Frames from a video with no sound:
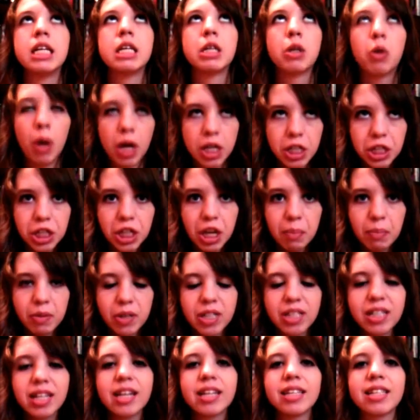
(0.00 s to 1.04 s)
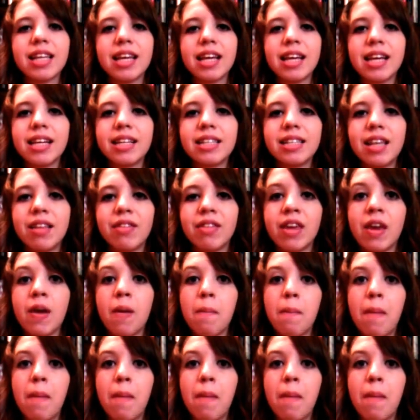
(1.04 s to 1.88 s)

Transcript: question number six, is the